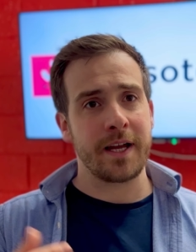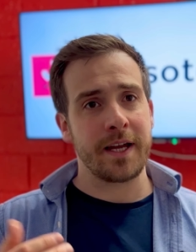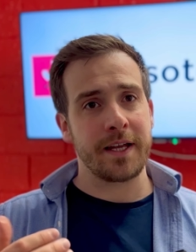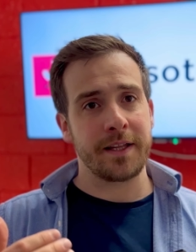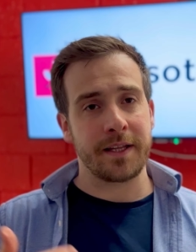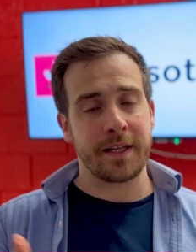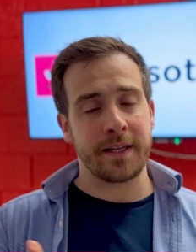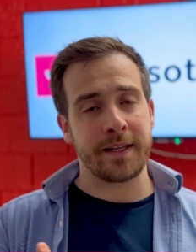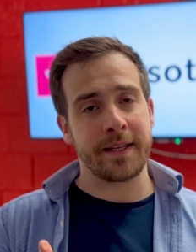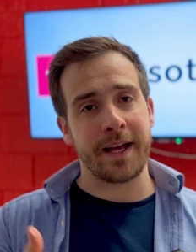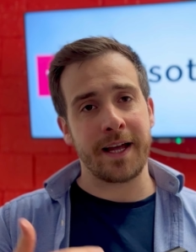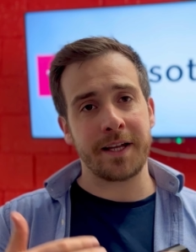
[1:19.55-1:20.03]

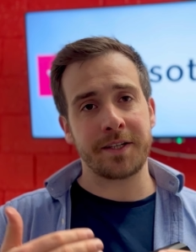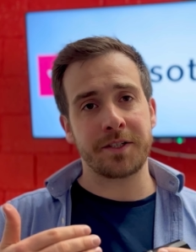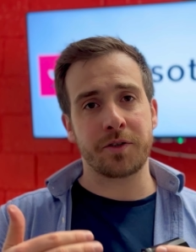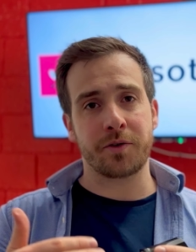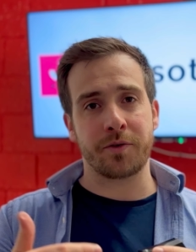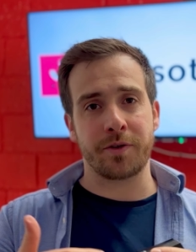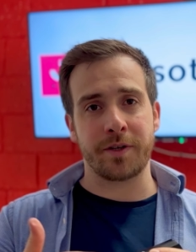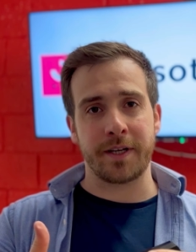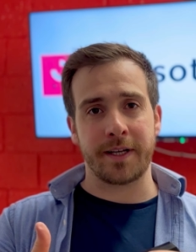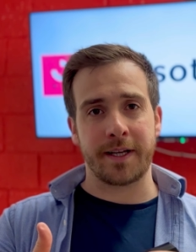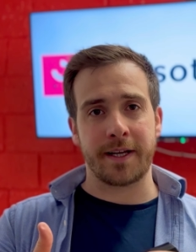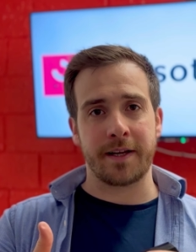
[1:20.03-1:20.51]
then that's
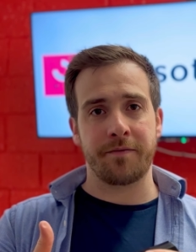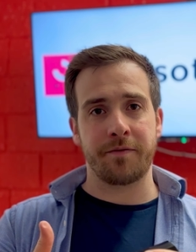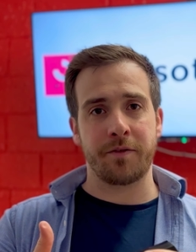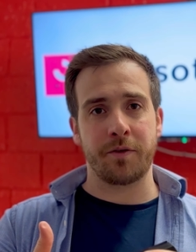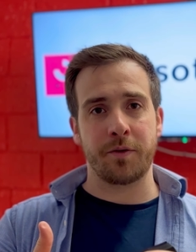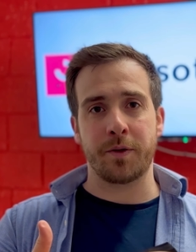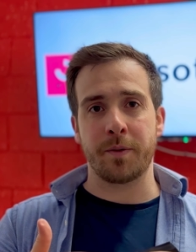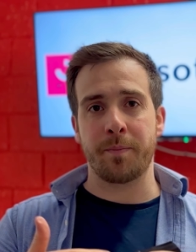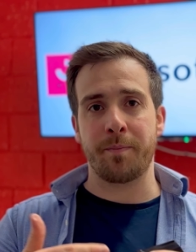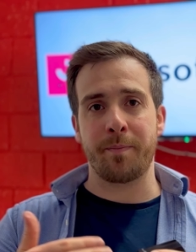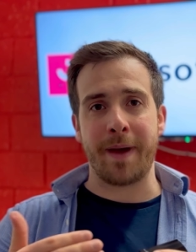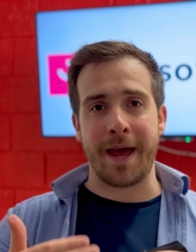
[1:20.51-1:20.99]
going to give you
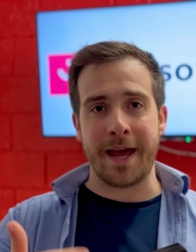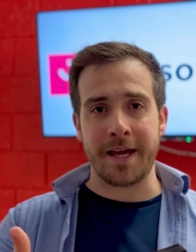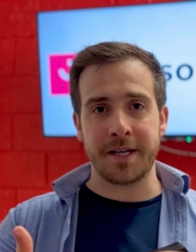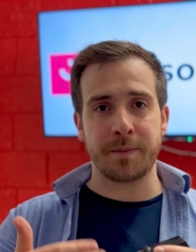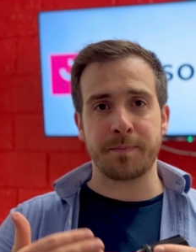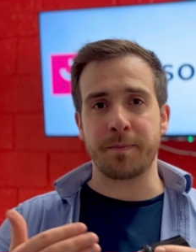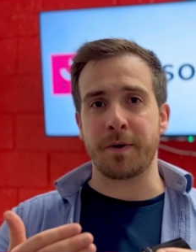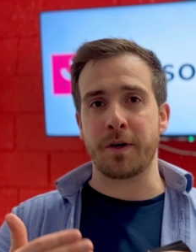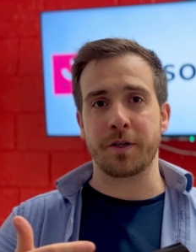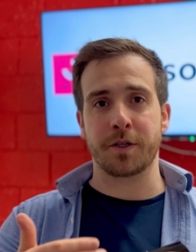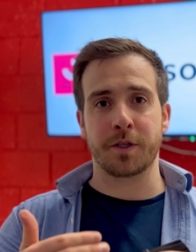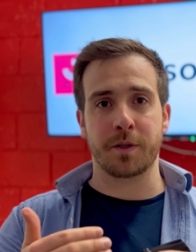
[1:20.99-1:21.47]
the
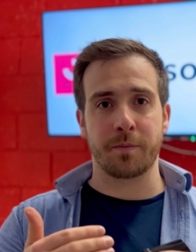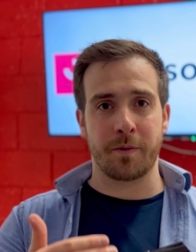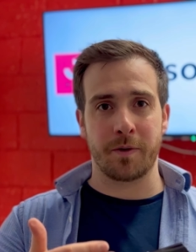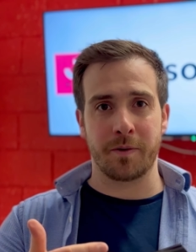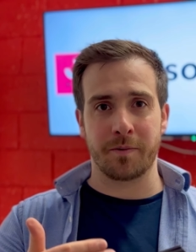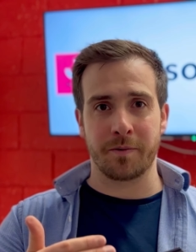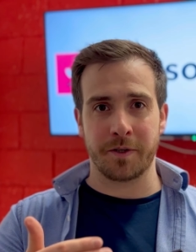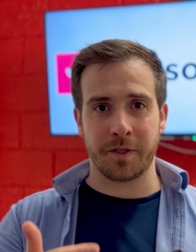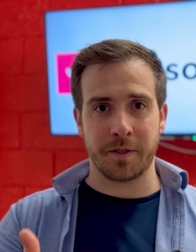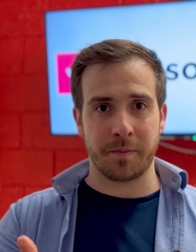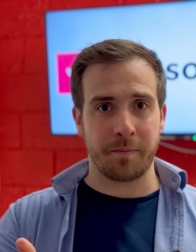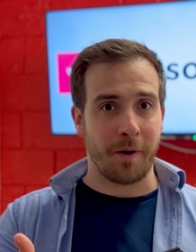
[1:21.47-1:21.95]
best possible
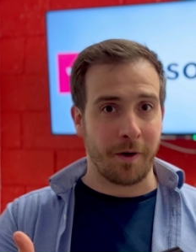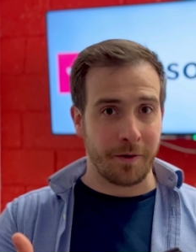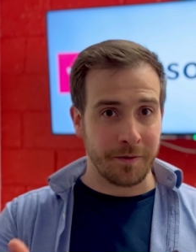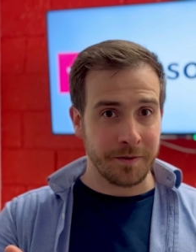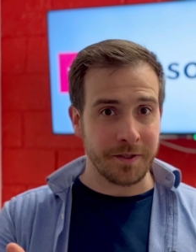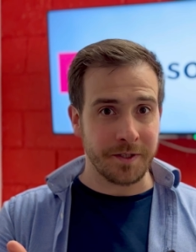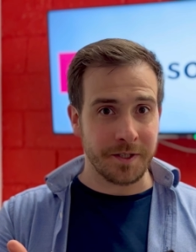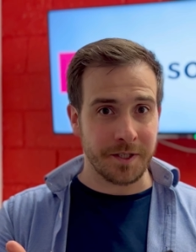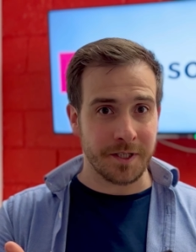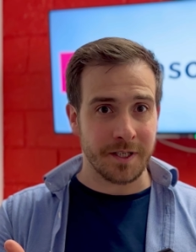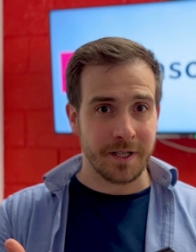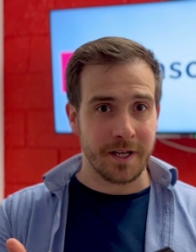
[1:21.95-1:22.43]

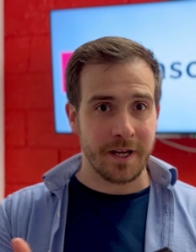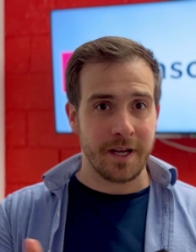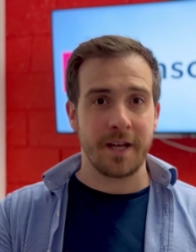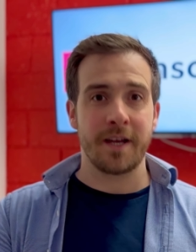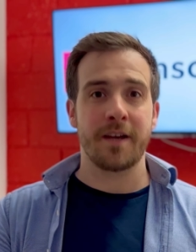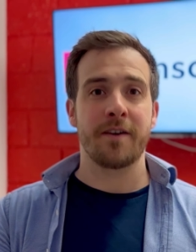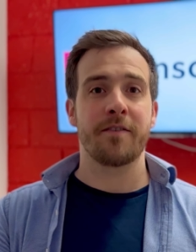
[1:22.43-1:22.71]
response